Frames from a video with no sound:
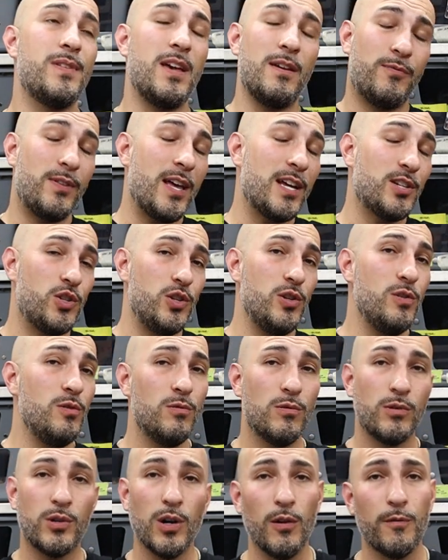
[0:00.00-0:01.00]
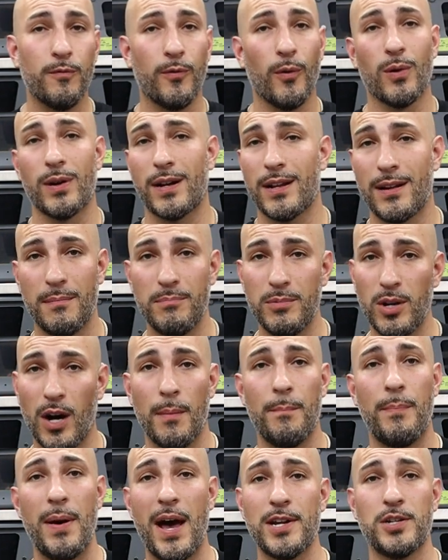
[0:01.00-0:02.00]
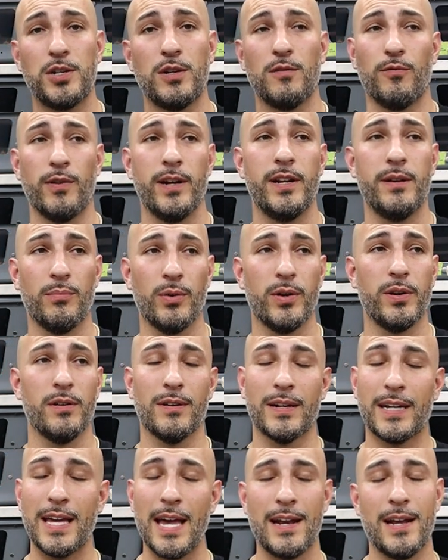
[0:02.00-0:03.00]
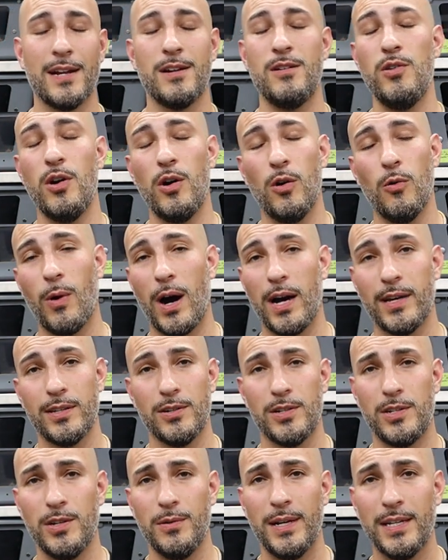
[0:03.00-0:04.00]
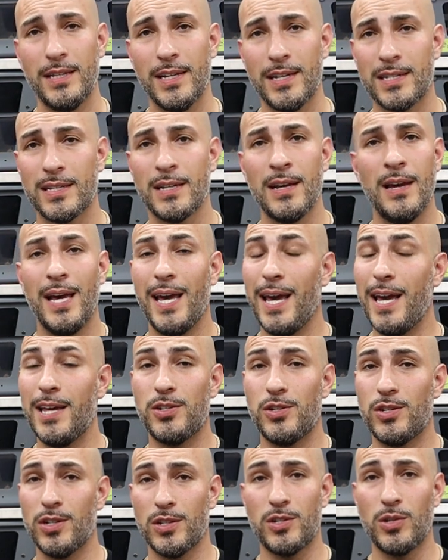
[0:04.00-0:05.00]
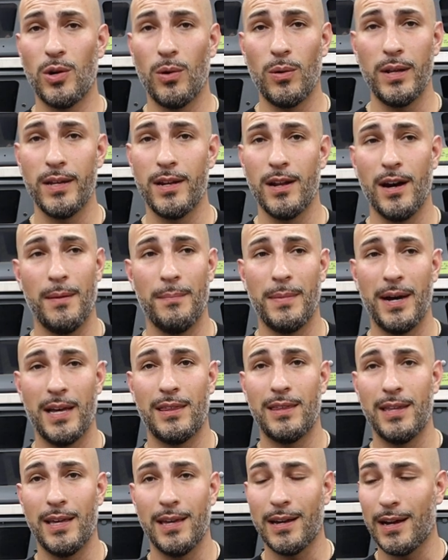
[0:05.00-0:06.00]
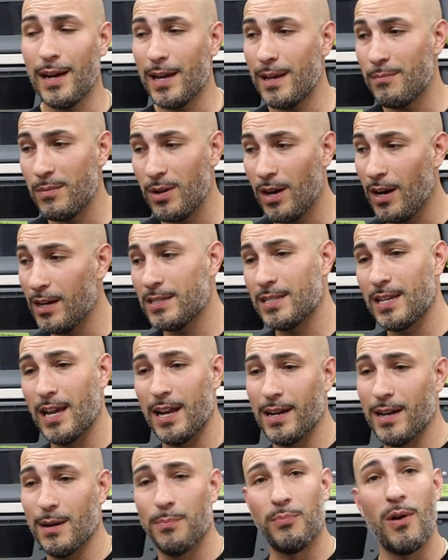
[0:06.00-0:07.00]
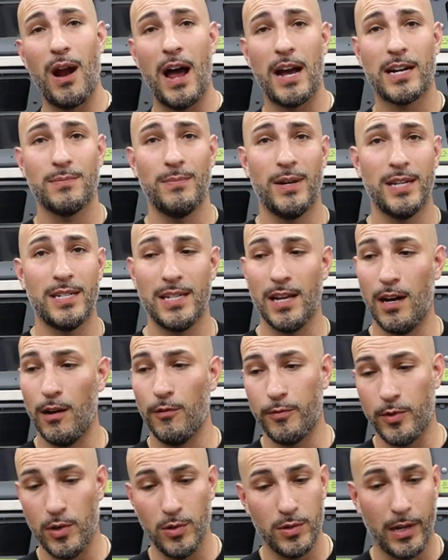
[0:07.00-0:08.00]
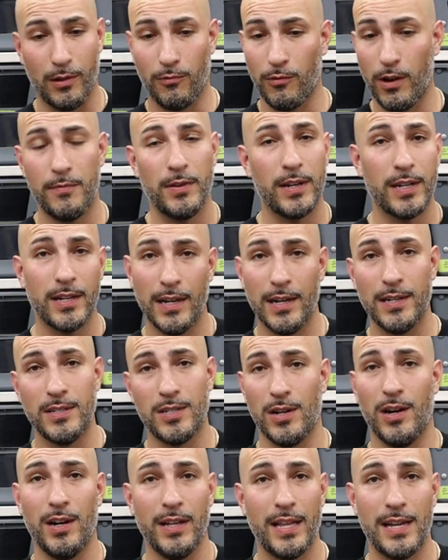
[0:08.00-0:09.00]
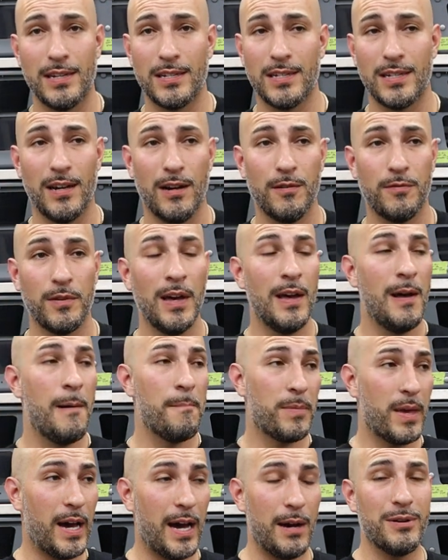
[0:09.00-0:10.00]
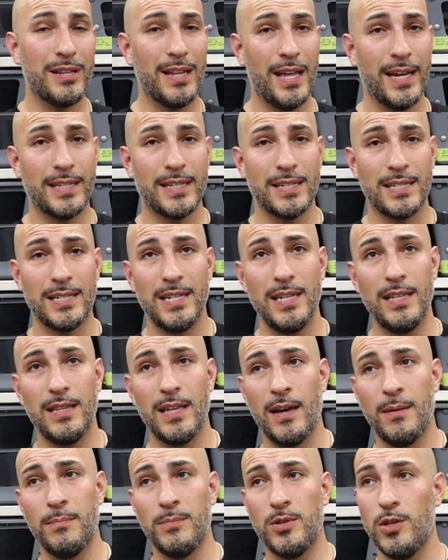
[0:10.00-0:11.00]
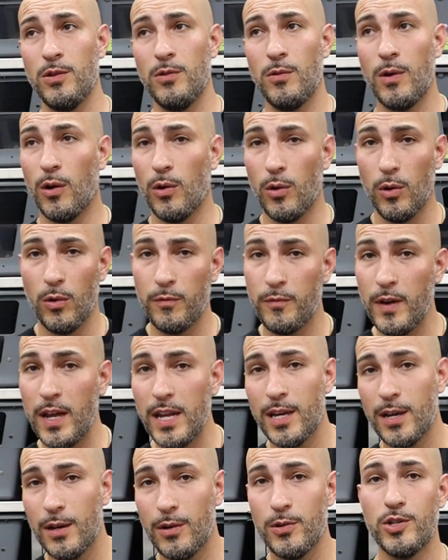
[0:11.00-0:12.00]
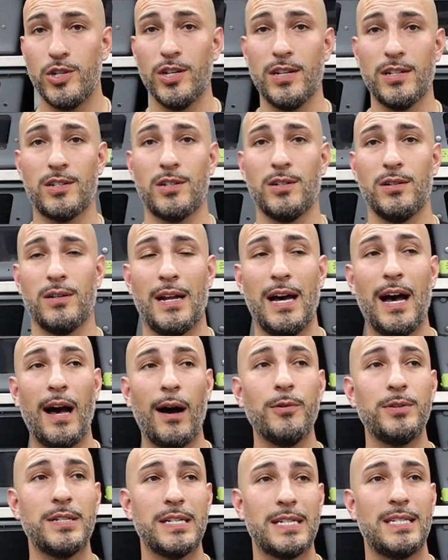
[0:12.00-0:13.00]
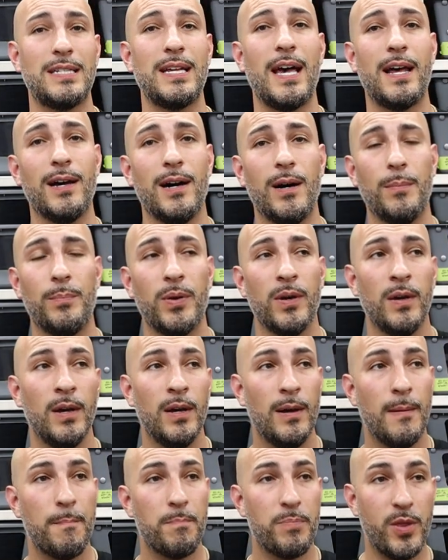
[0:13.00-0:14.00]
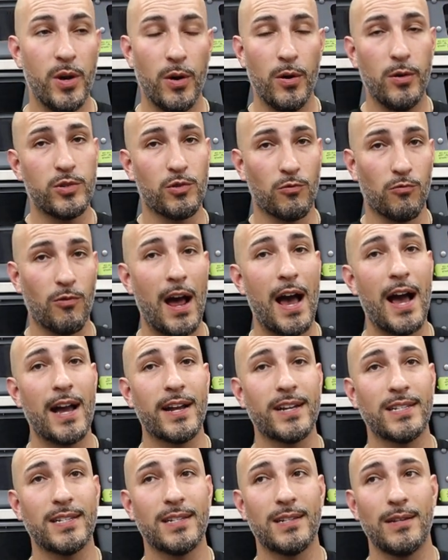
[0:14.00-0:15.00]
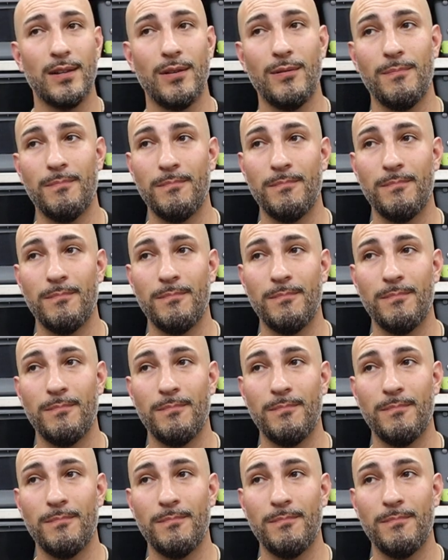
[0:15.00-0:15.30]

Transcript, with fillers: if that's you, go for it. And I'm not bashing Freedom Breeder again. I know why they're doing this. It's just totally not my thing. I am not setting up racks myself using rivet guns and all that stuff. I would like to see them do a whole video just on how to set up those racks